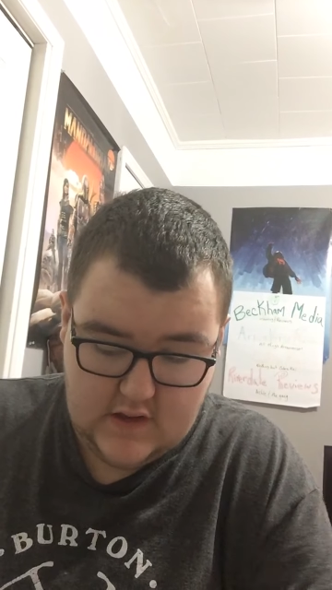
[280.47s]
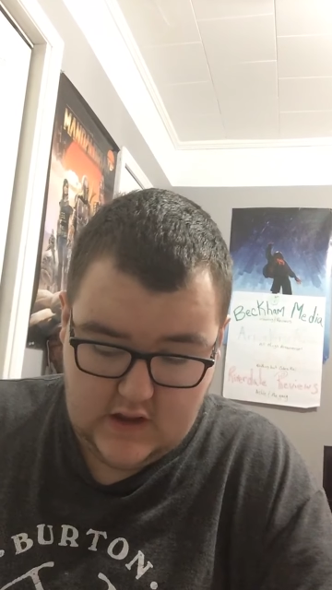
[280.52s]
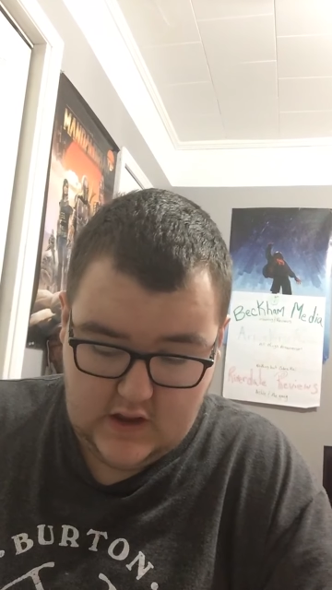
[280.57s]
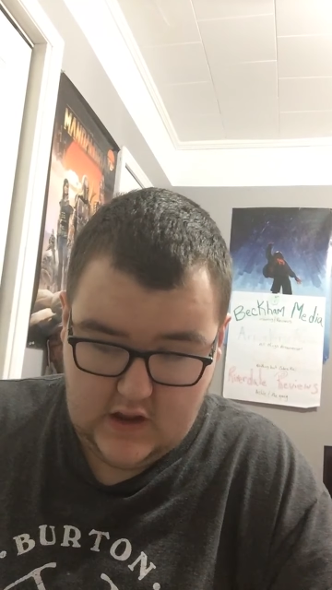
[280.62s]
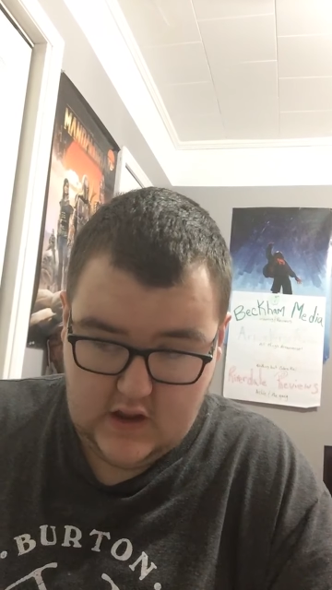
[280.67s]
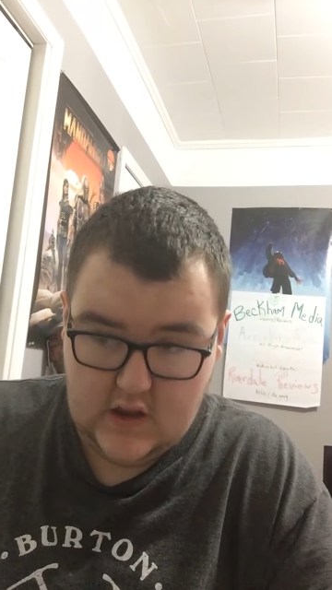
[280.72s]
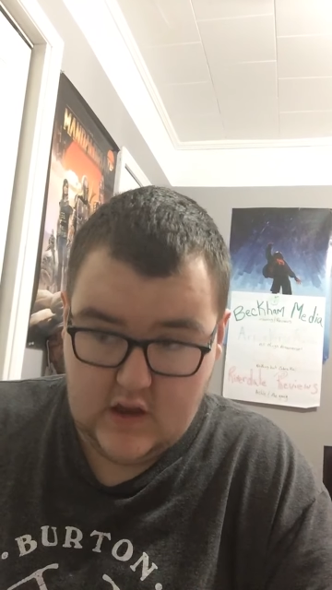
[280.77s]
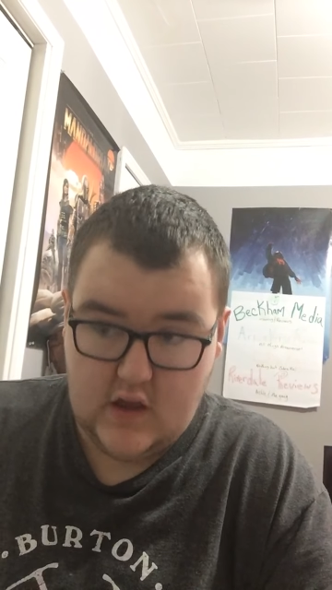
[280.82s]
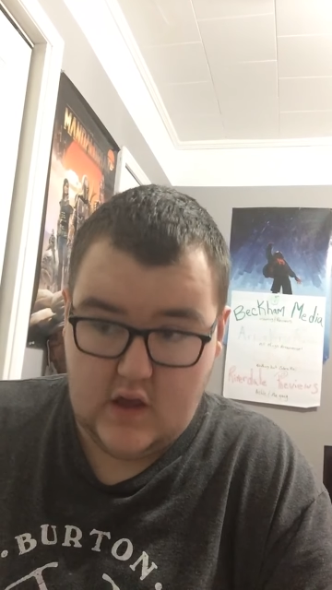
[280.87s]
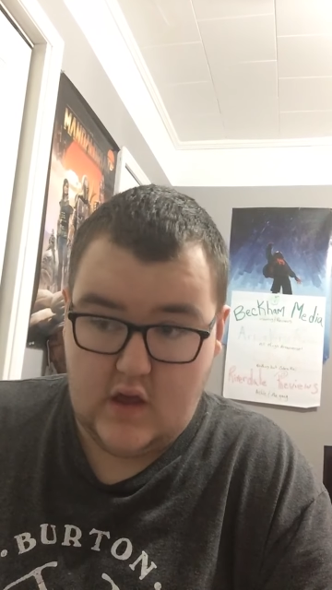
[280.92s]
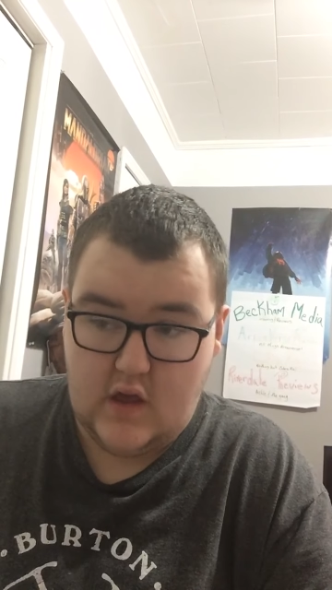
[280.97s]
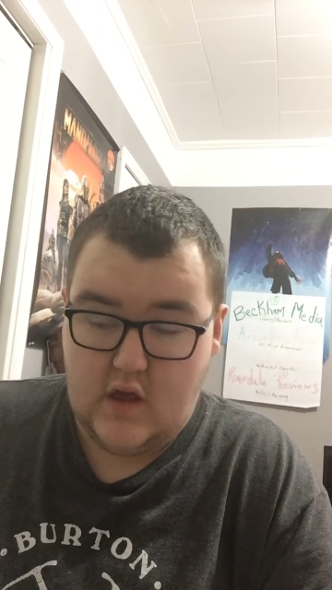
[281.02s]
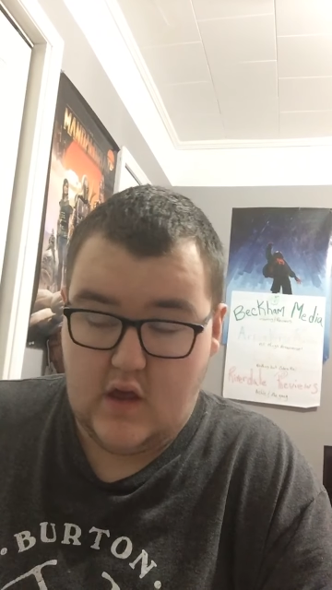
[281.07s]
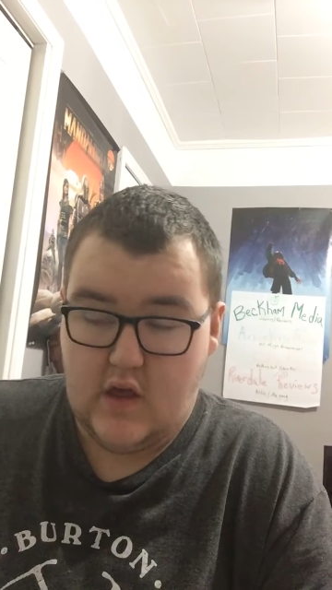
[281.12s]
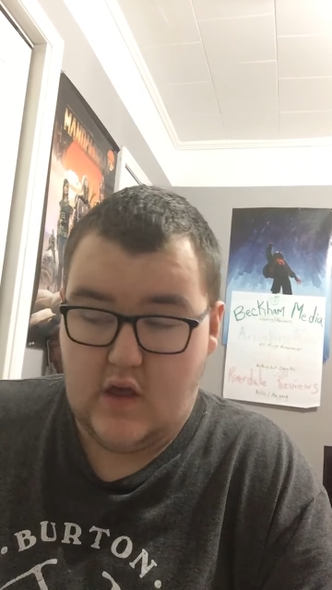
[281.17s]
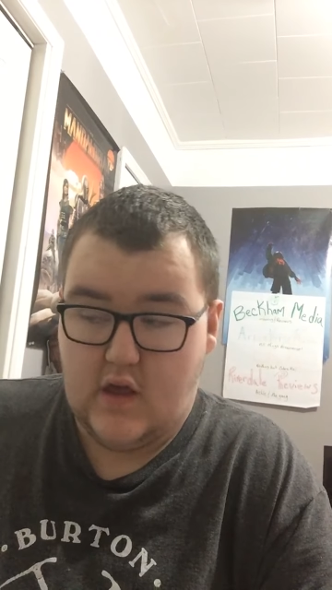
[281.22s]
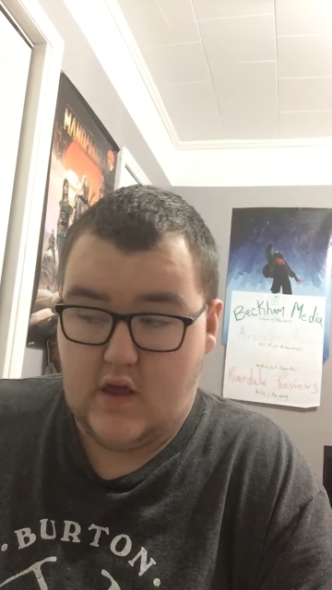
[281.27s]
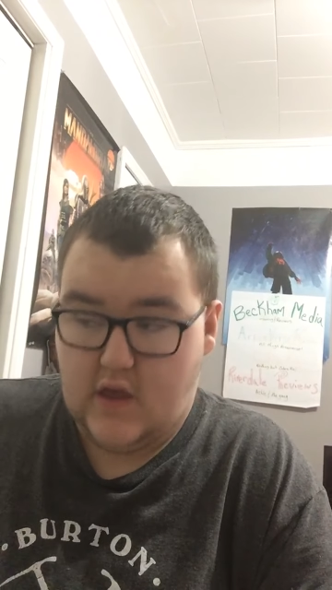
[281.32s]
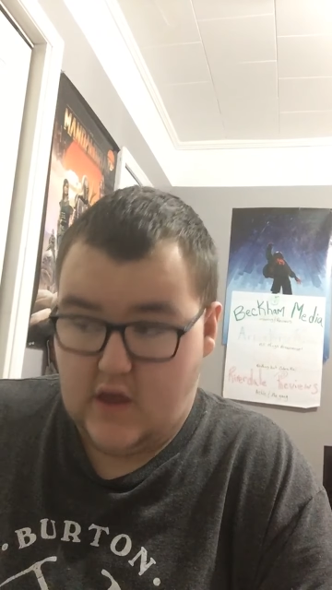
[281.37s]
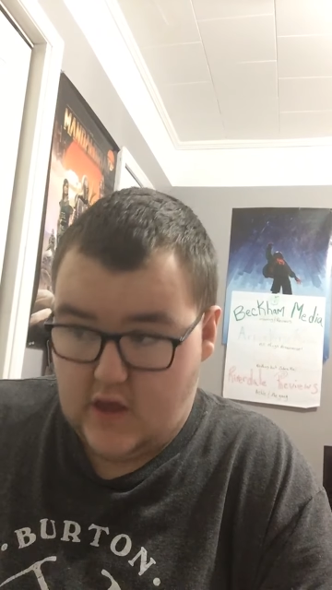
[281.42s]
He
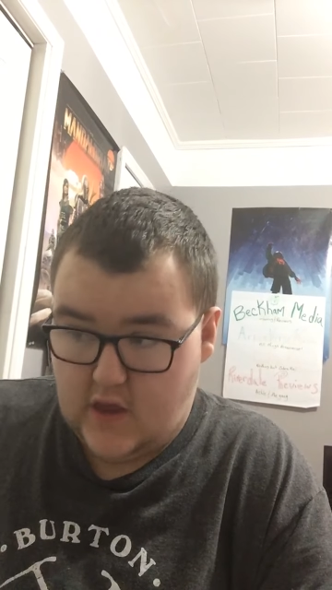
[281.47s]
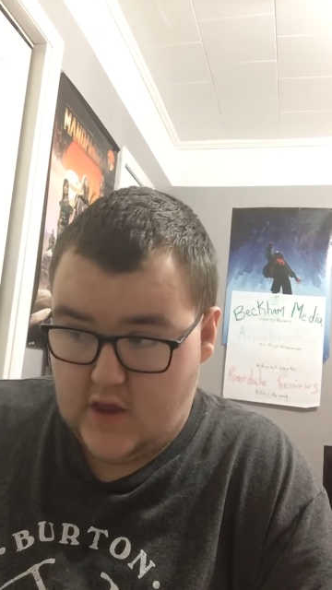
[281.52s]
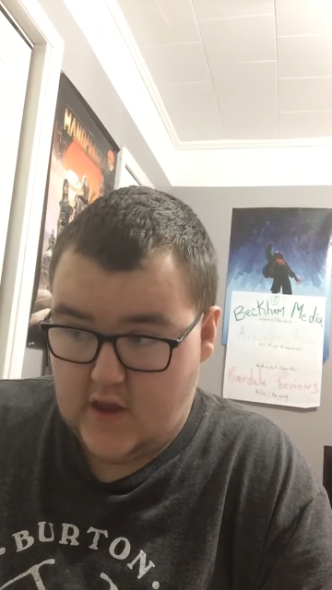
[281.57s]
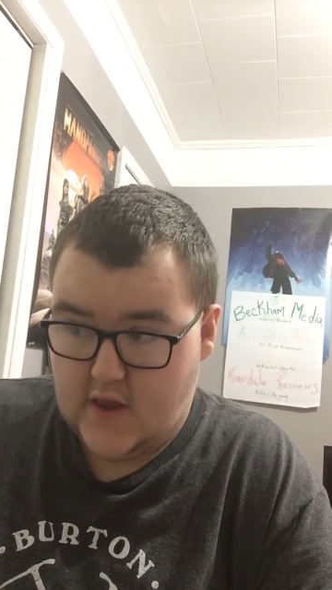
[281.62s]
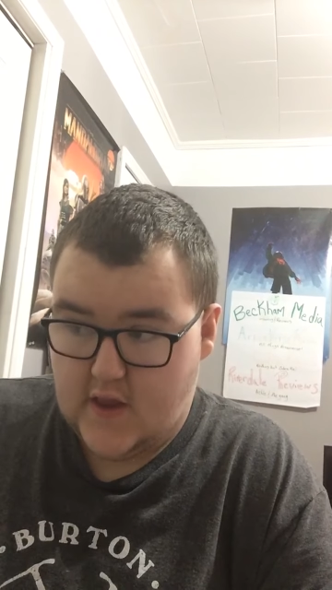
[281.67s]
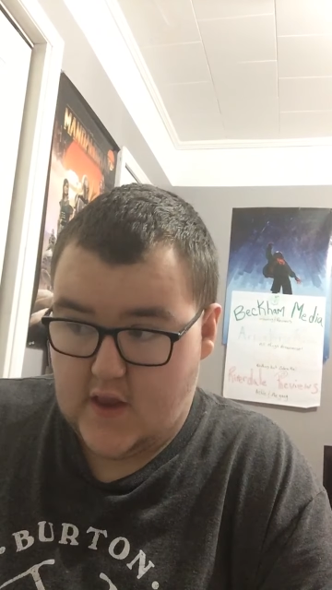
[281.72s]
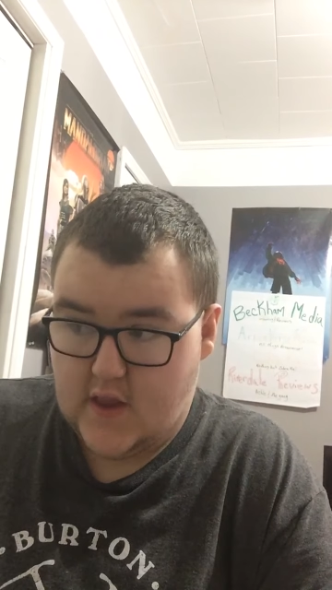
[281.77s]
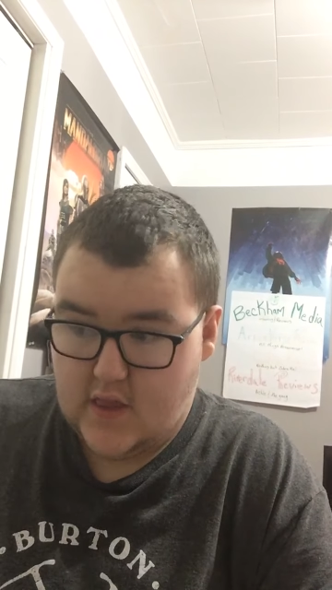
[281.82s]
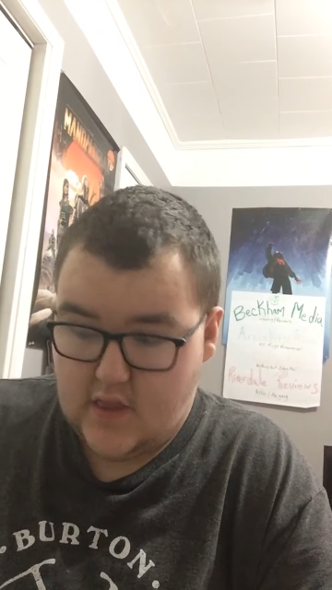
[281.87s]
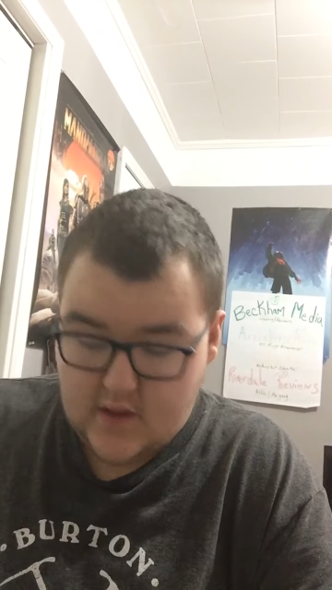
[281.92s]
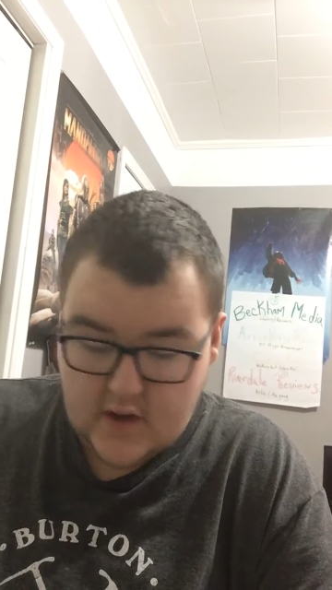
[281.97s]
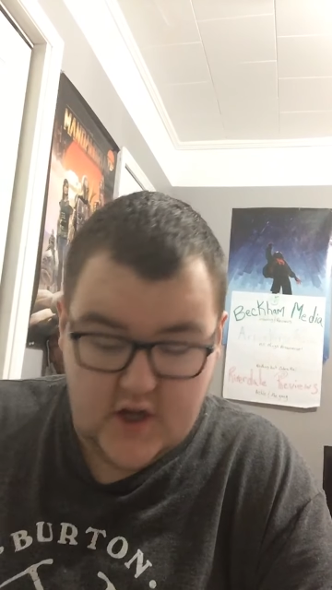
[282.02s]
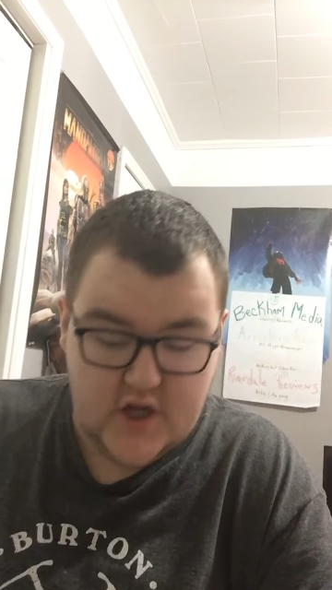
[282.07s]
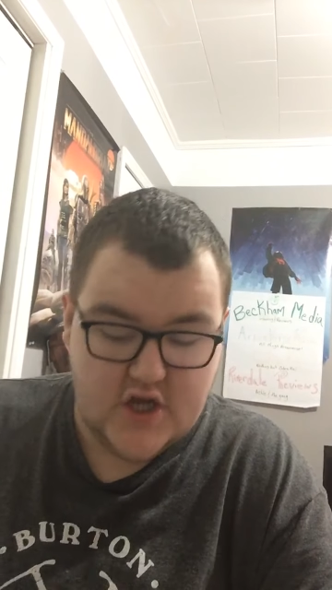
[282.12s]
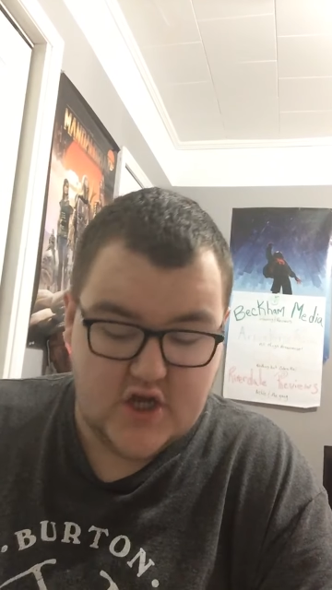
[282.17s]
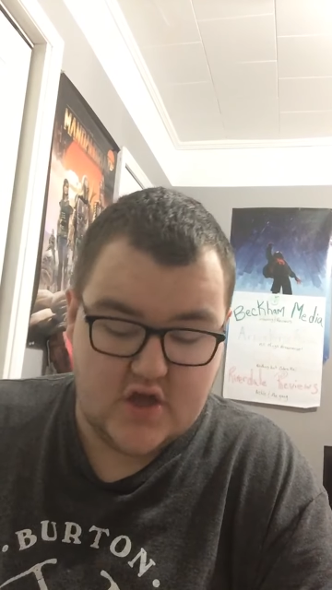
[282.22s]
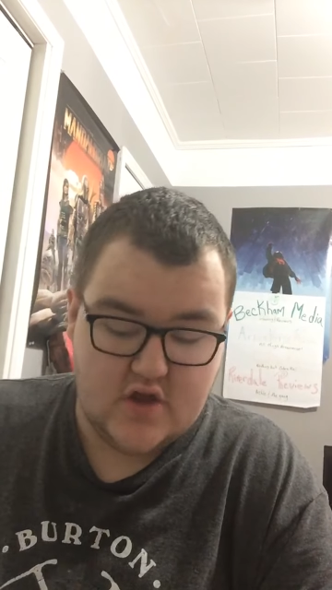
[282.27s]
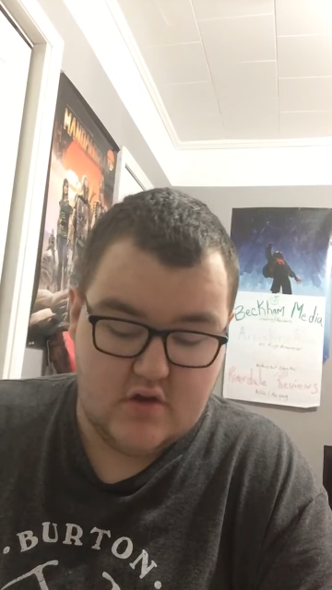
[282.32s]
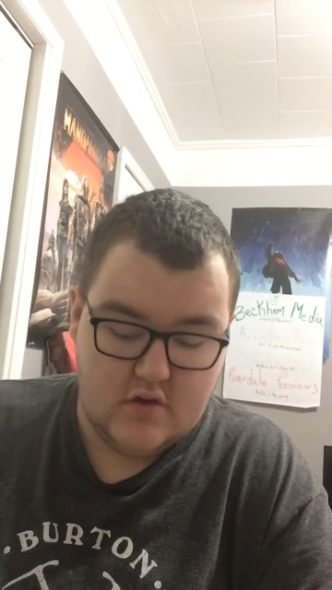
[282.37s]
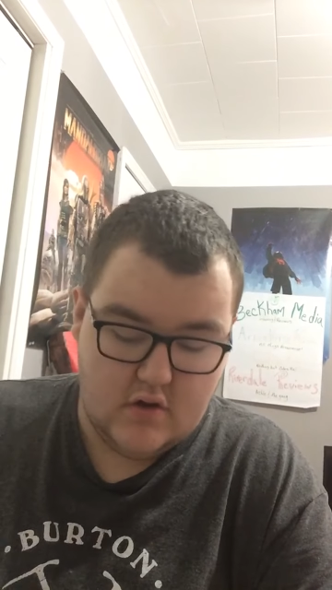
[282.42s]
Ian
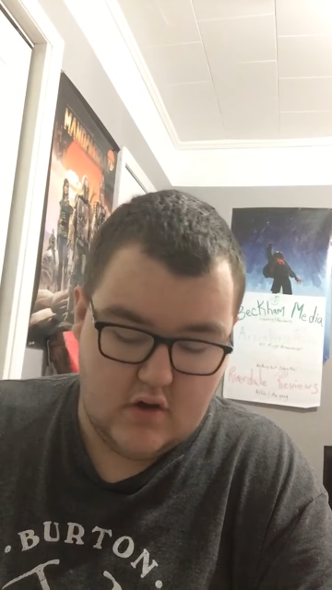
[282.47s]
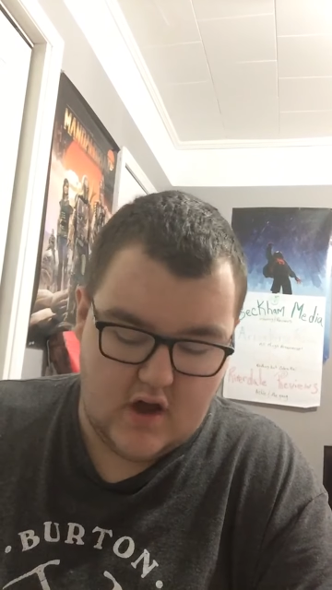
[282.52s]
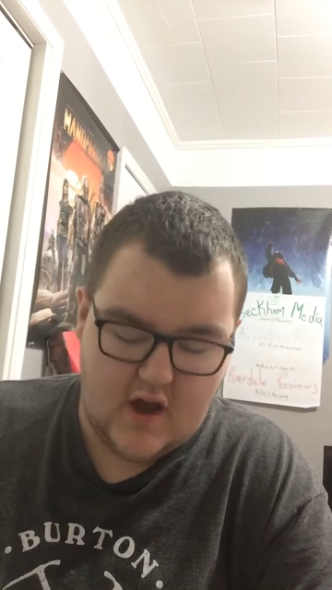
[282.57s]
leashes.